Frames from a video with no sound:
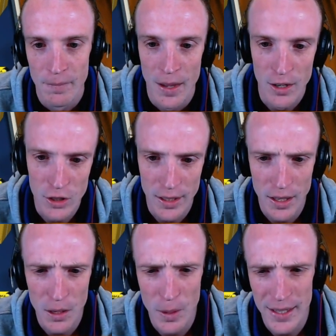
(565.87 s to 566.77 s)
Interesting
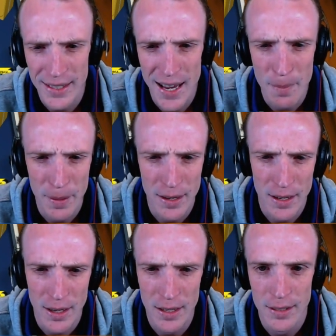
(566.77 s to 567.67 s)
that you went
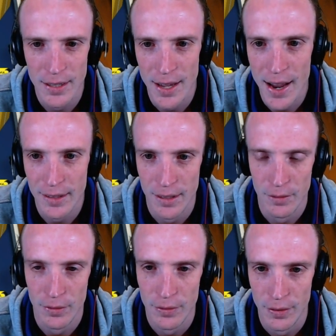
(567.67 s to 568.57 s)
Zappy into the
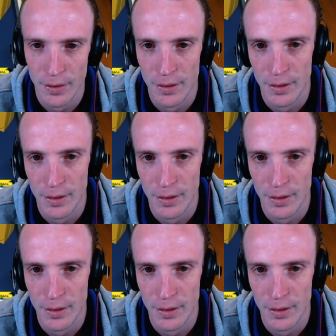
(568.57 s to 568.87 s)
active.